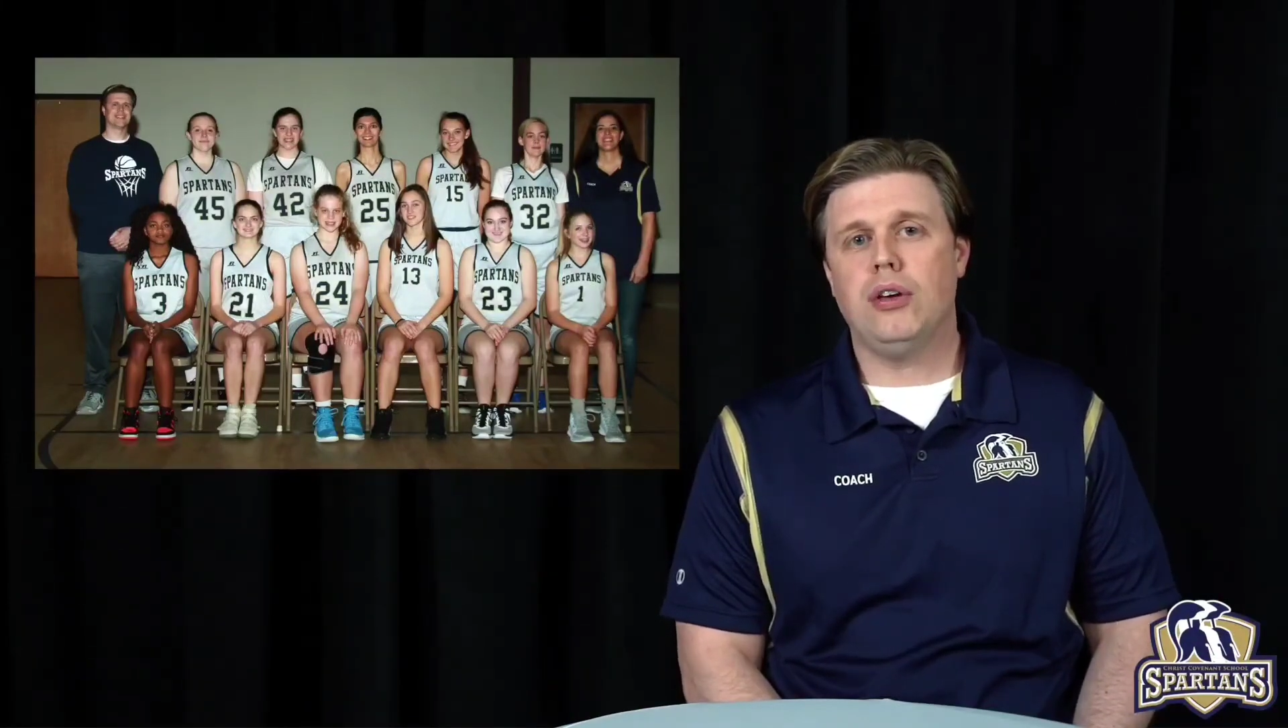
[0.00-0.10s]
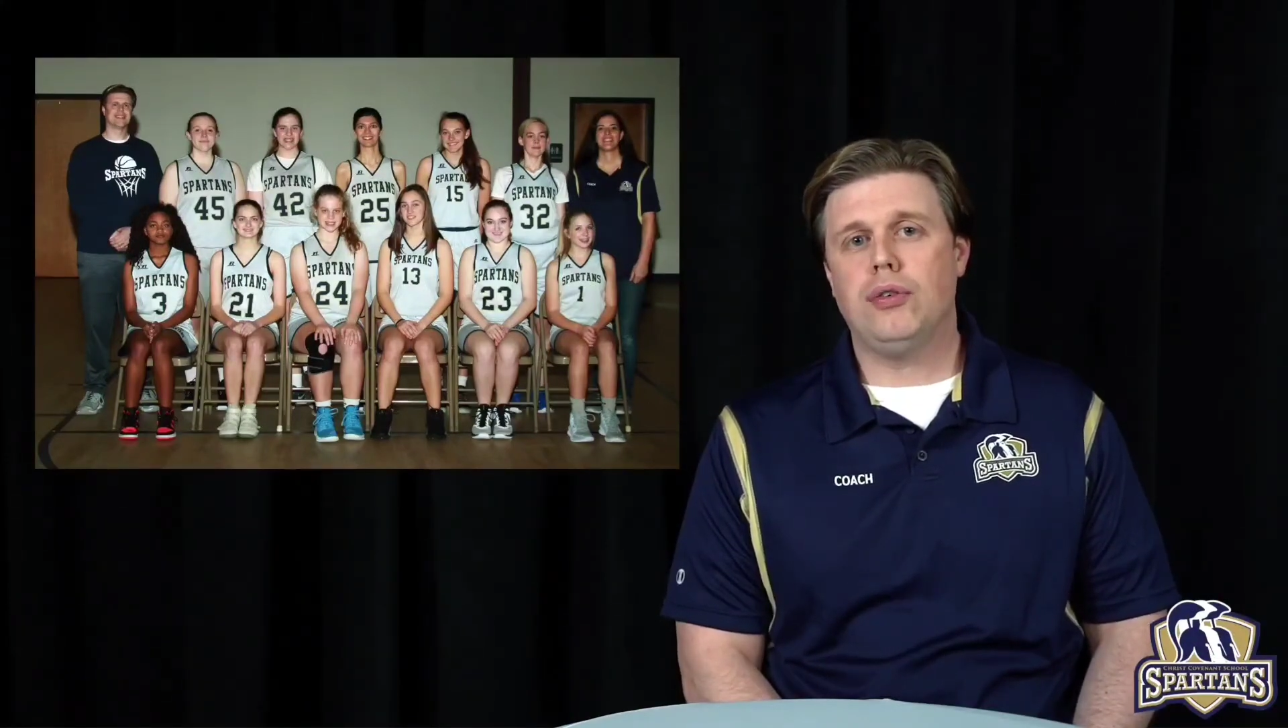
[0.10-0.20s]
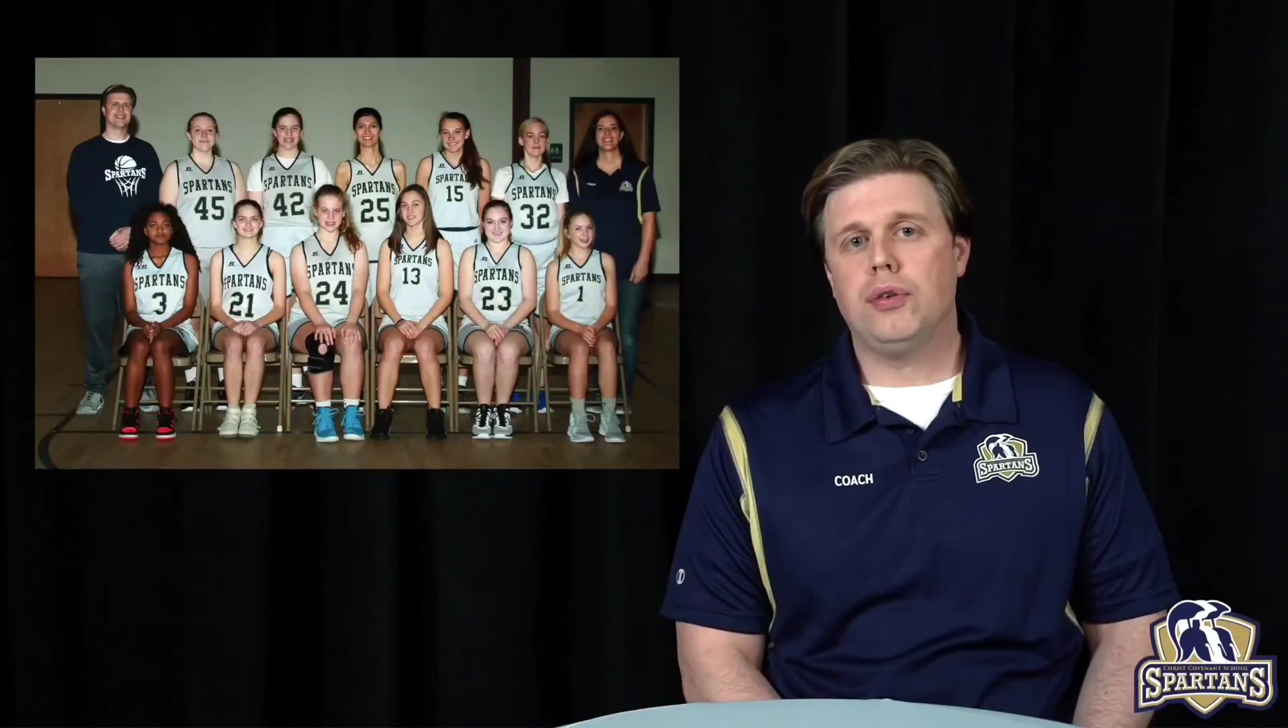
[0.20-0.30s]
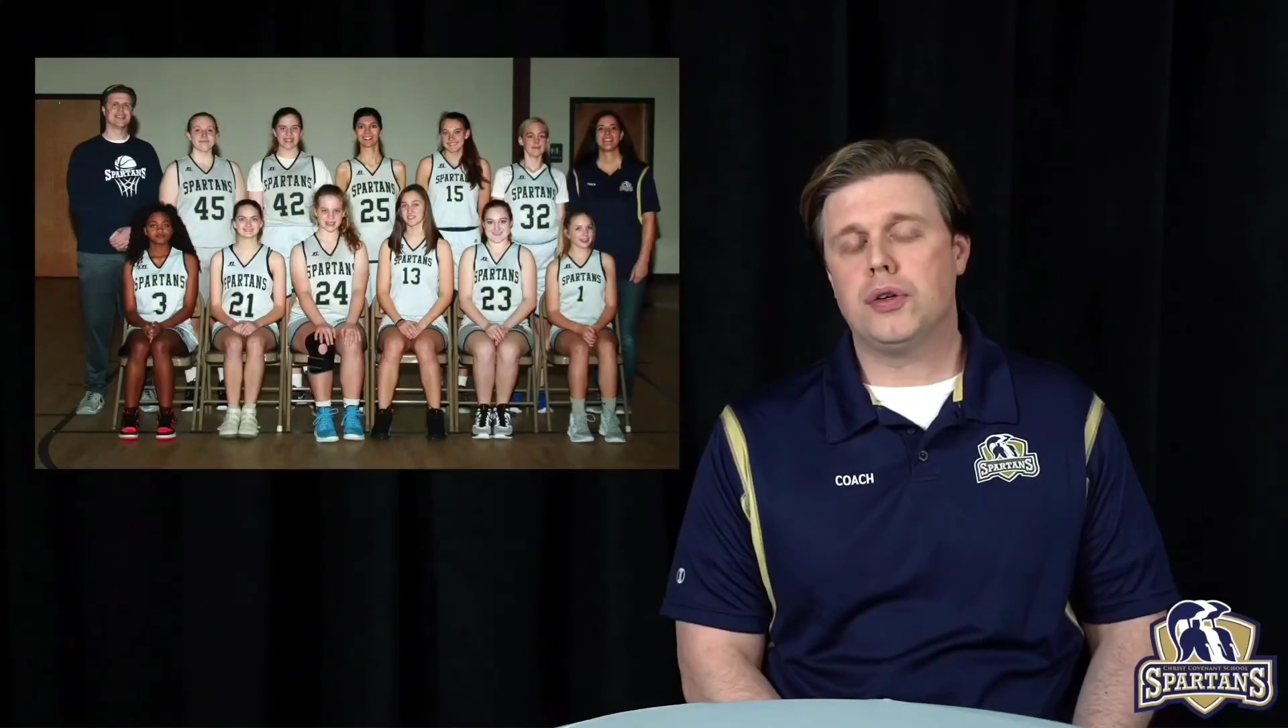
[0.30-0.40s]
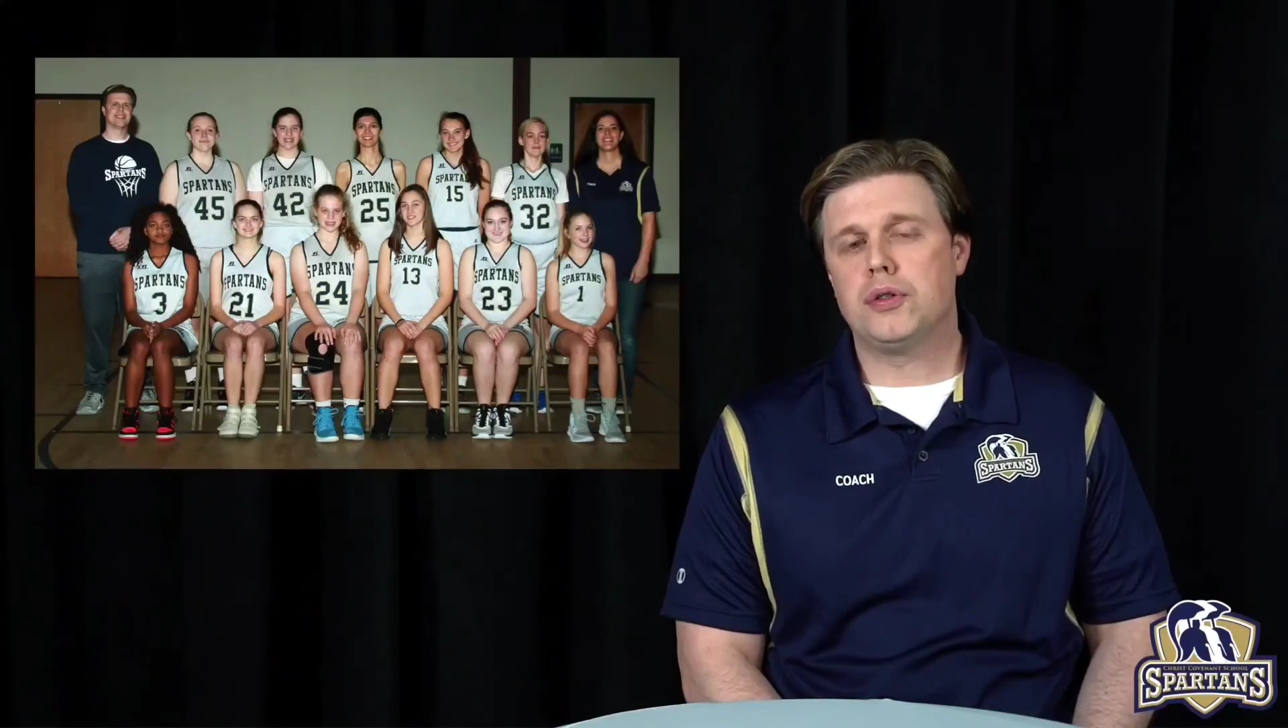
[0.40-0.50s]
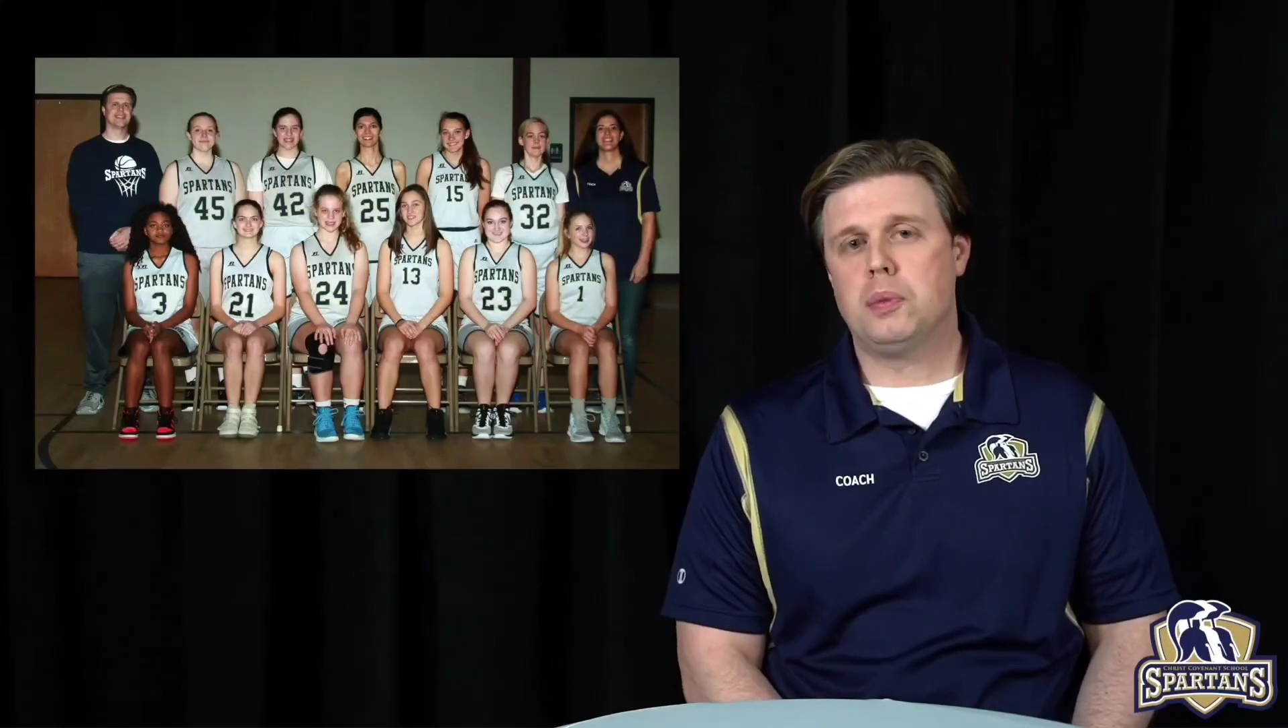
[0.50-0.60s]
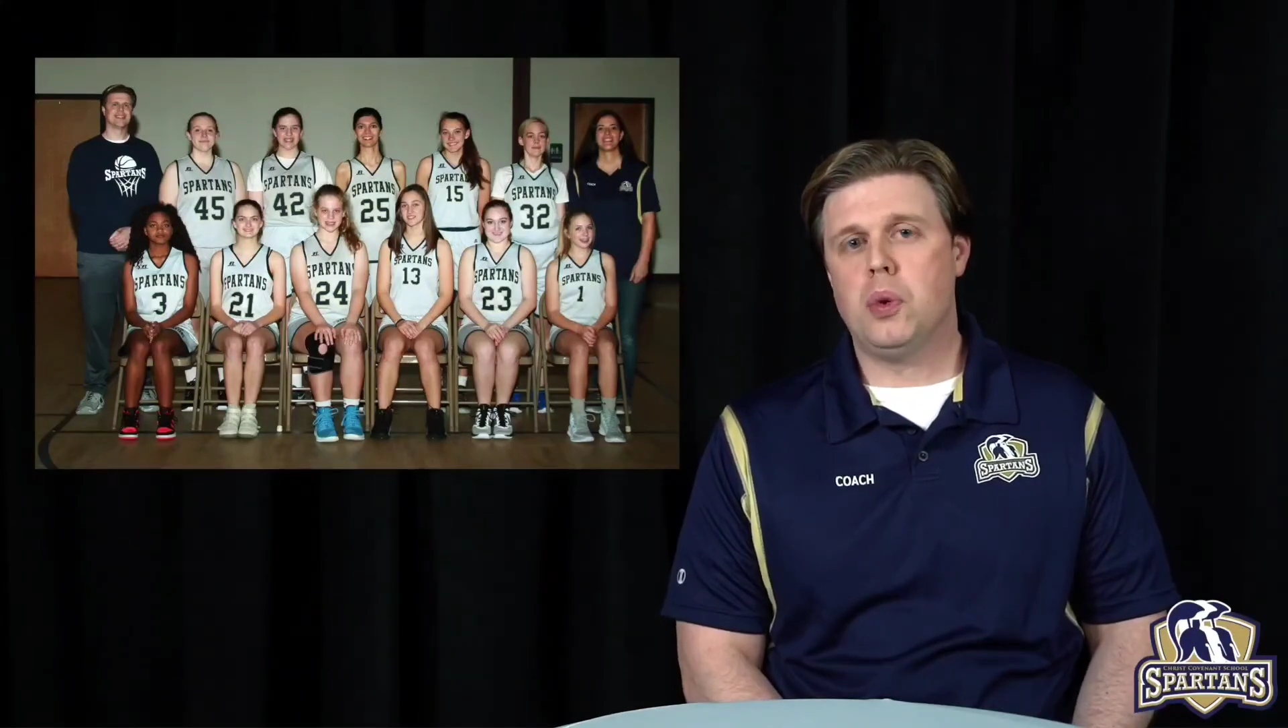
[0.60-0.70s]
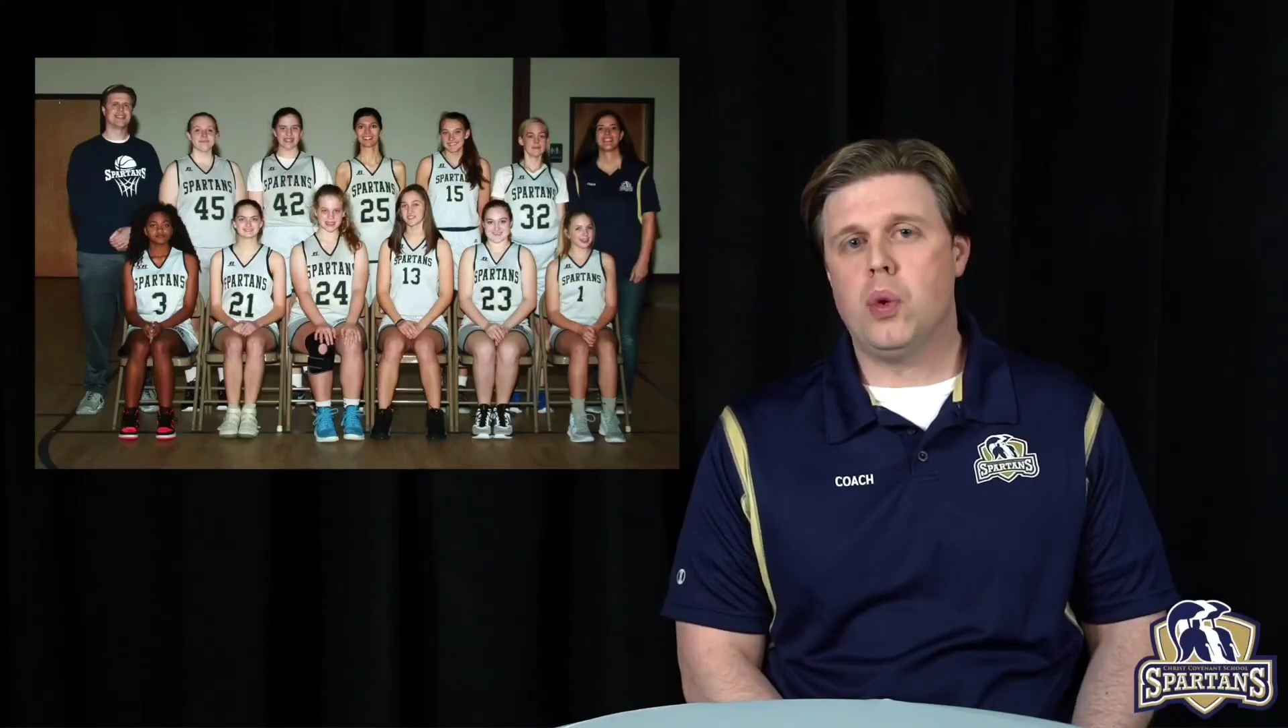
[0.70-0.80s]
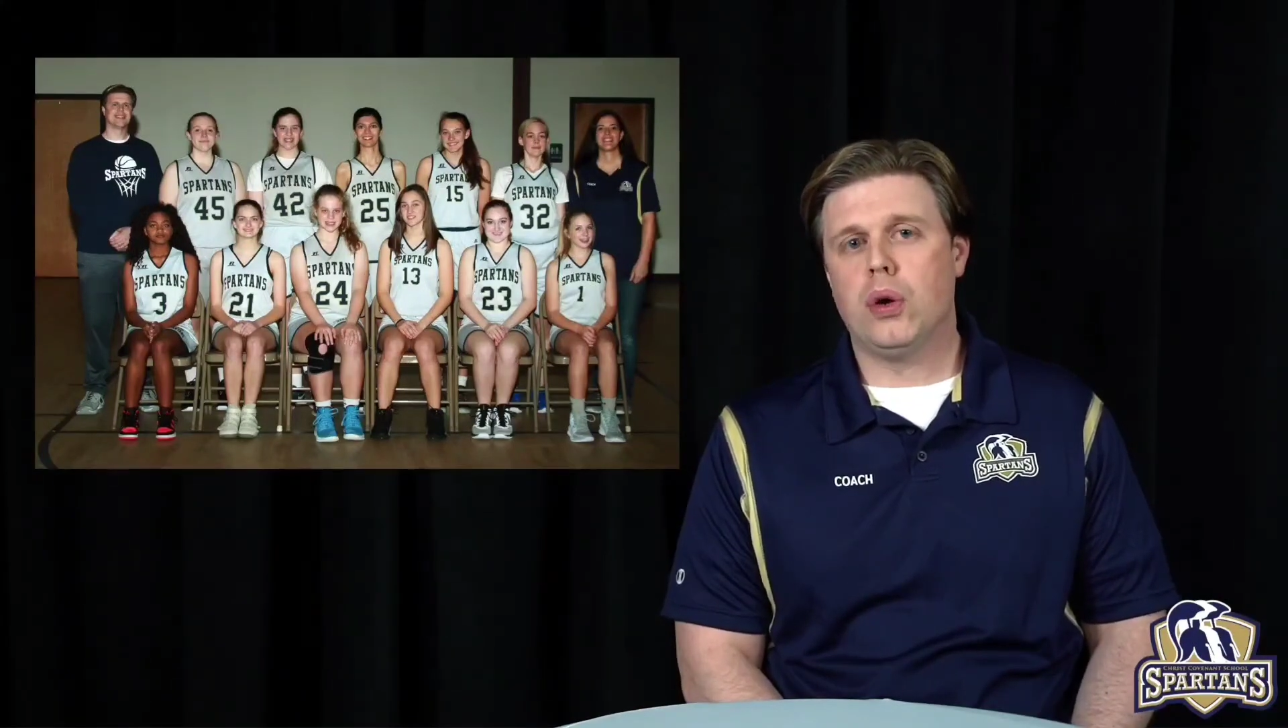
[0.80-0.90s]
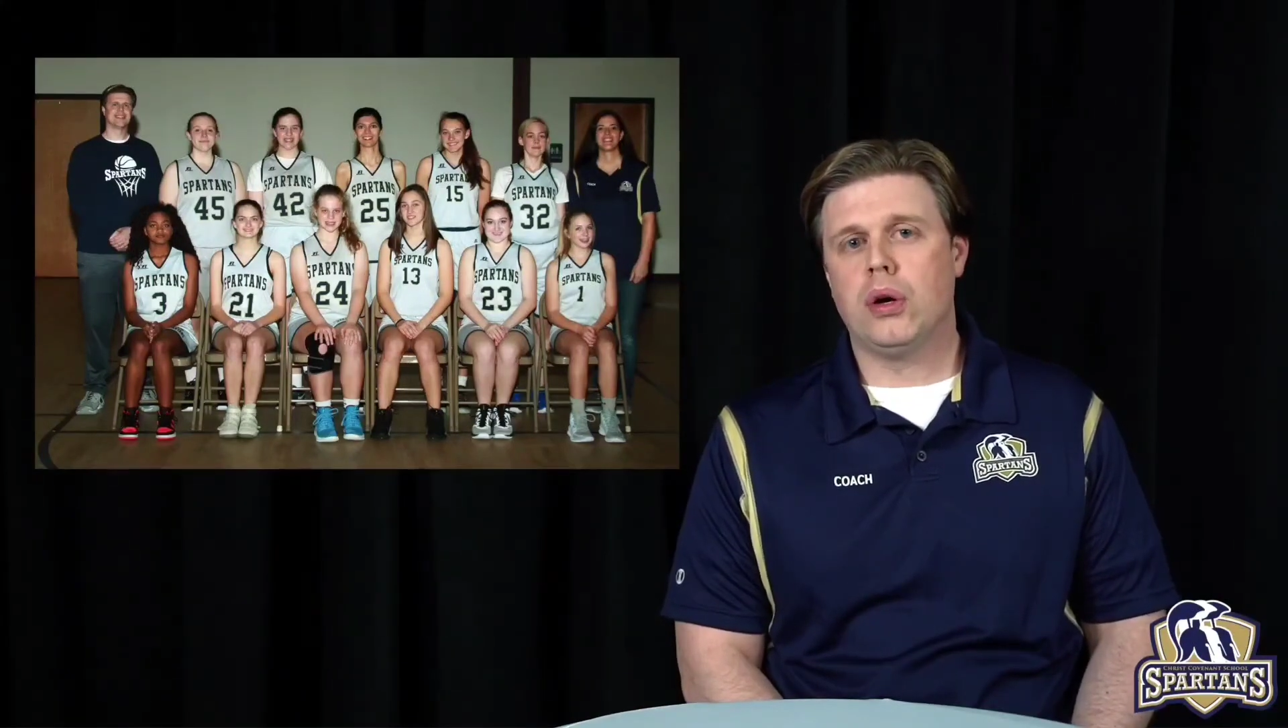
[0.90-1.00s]
you for your
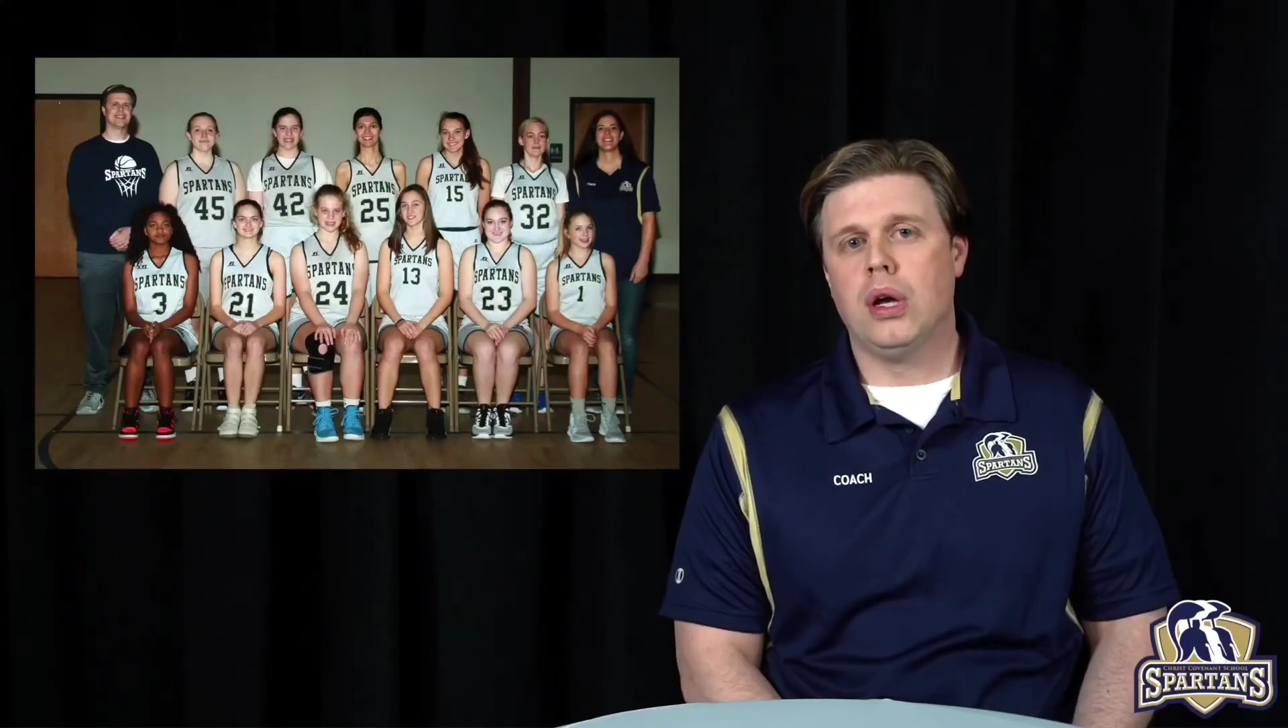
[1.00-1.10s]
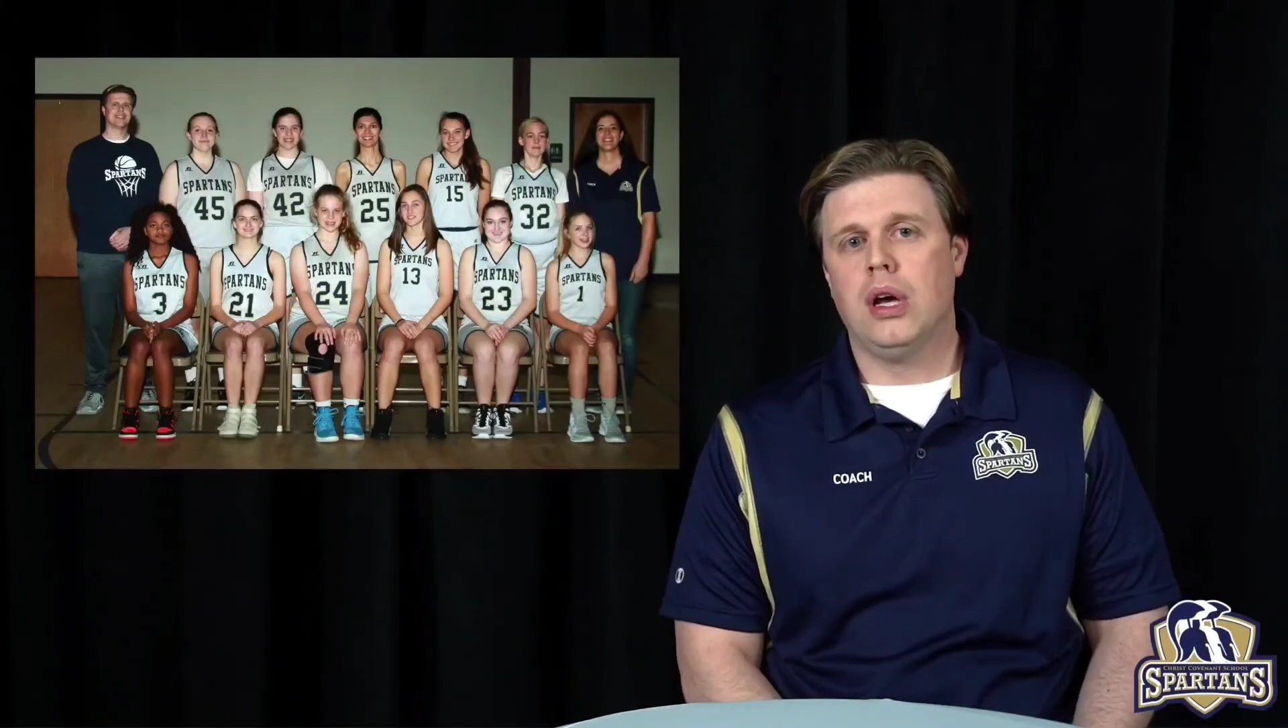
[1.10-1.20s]
support